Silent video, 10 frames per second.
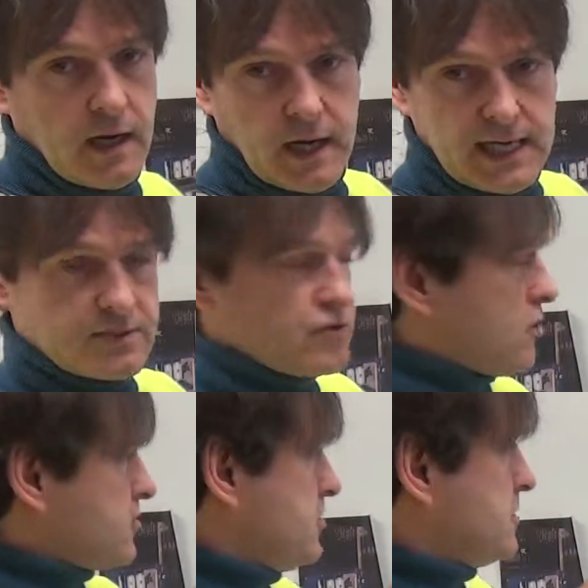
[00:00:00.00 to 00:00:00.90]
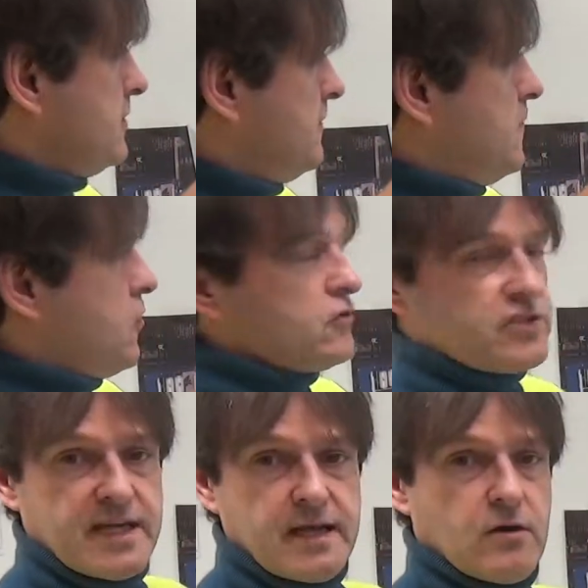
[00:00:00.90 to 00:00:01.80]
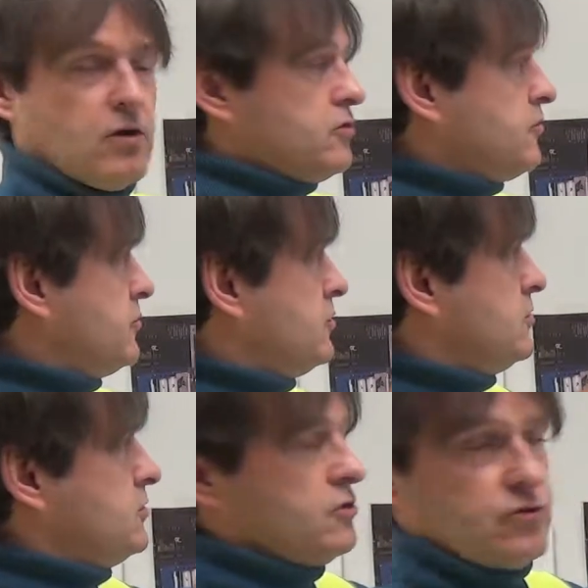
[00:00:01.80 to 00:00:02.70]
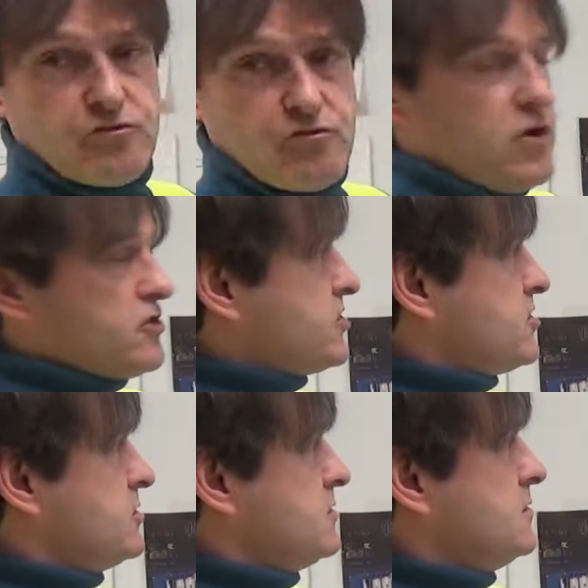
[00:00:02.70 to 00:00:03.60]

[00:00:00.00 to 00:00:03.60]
I started focusing on trust.